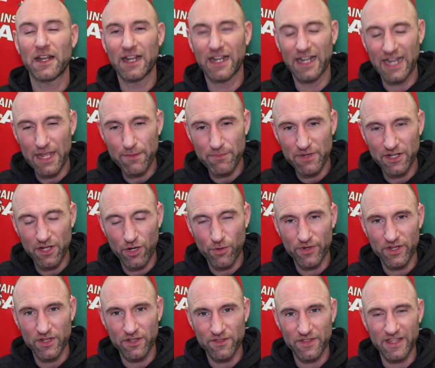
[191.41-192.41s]
Let me know
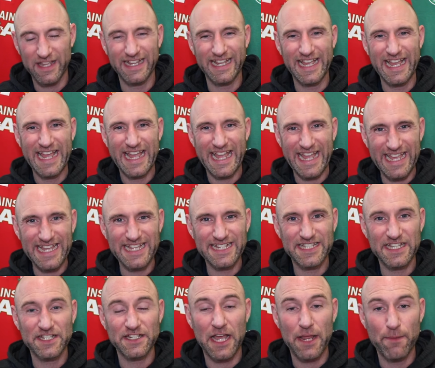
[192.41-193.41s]
what you think.
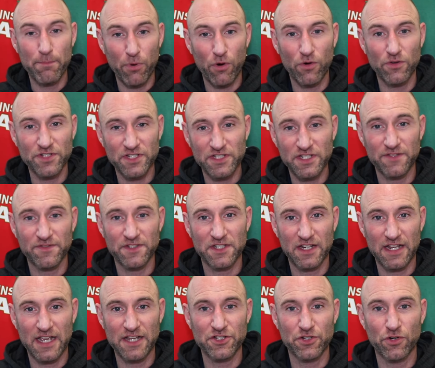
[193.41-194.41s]
Is this a positive
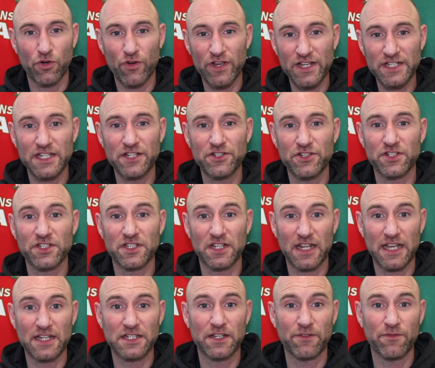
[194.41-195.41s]
selection or is he just
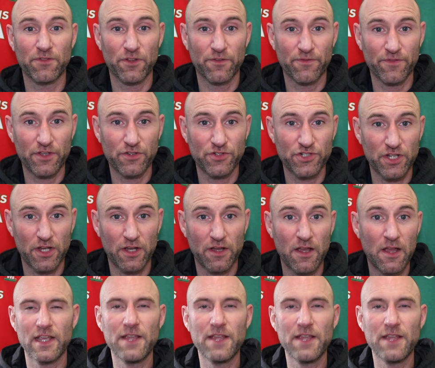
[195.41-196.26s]
selecting for the future?